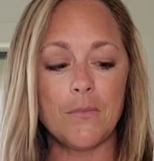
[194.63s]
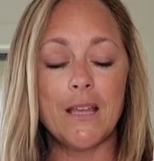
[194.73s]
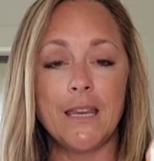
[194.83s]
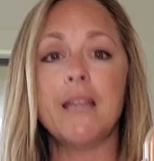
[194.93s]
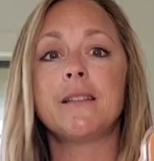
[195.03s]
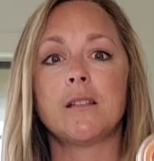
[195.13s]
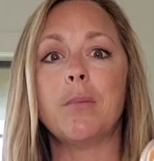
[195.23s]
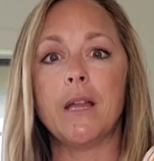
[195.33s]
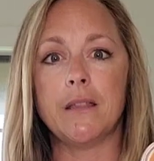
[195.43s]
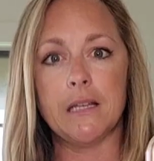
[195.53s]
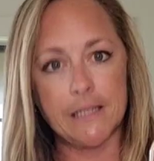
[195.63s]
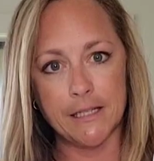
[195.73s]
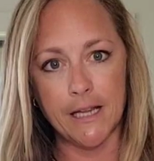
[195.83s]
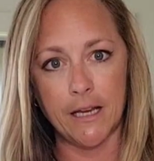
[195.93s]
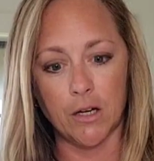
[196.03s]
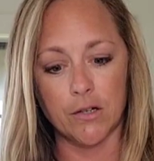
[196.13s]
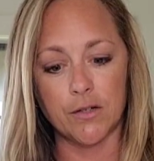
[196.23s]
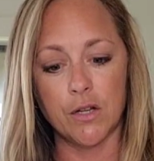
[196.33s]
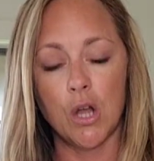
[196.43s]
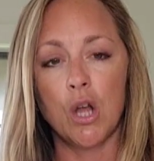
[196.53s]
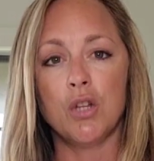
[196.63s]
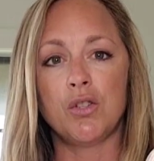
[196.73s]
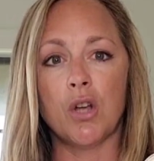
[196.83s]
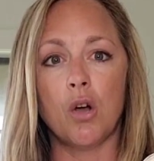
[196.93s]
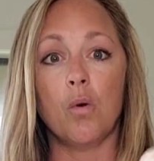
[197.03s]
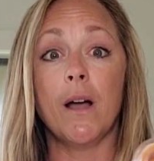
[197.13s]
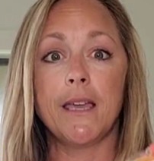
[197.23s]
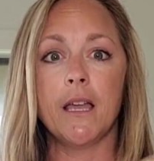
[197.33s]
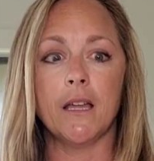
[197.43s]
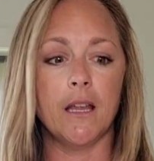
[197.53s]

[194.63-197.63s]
needs to be in these containers. So again,